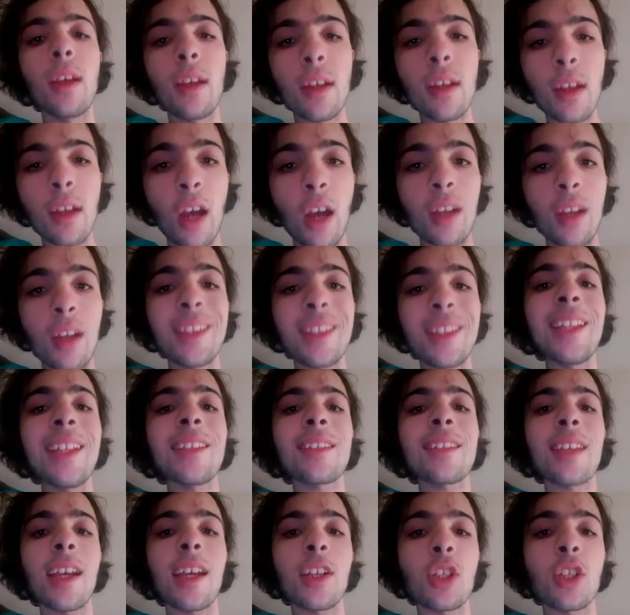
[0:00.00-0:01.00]
I didn't
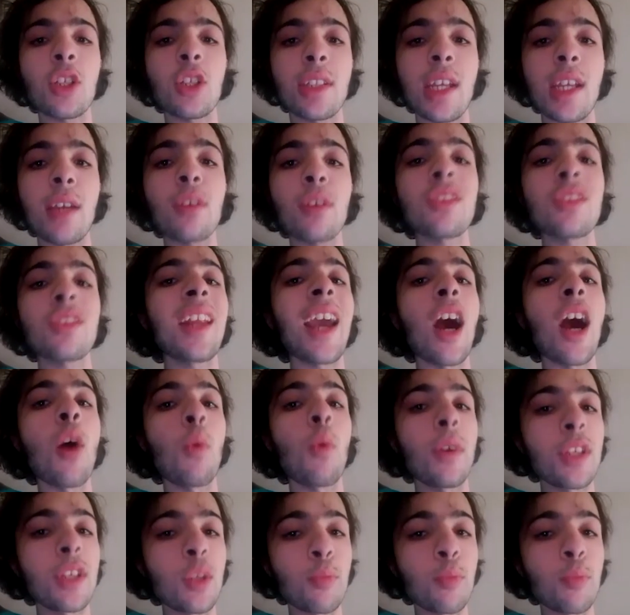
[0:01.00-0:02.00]
say just then because now I
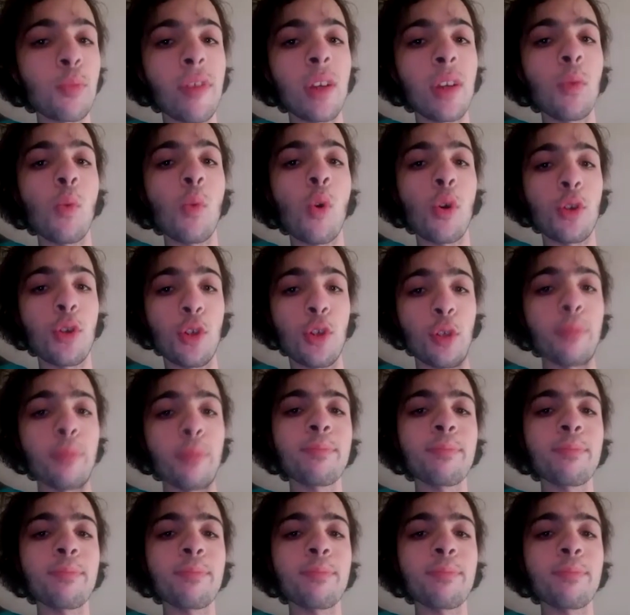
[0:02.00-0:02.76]
wanted to pre-warn you.